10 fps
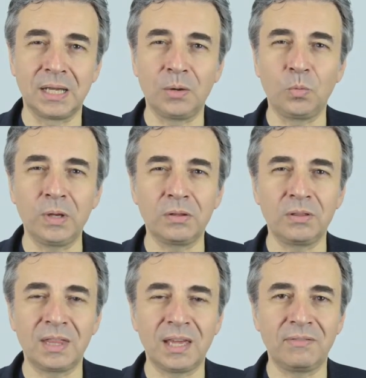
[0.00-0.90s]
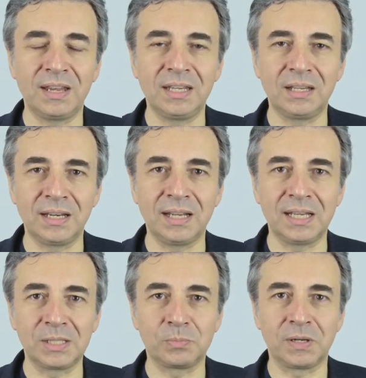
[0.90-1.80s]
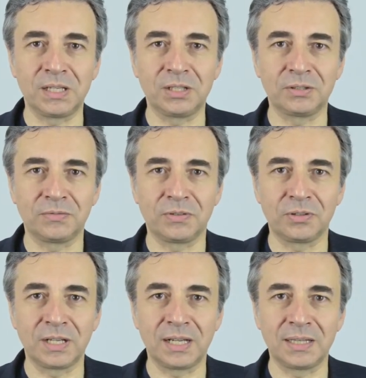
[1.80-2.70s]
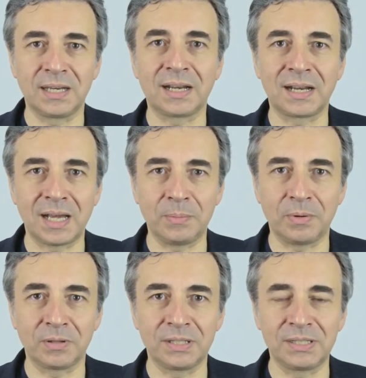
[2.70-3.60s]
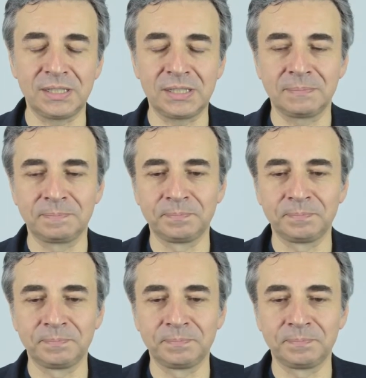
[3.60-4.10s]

And we don't have any real explanation for that. There are hypotheses.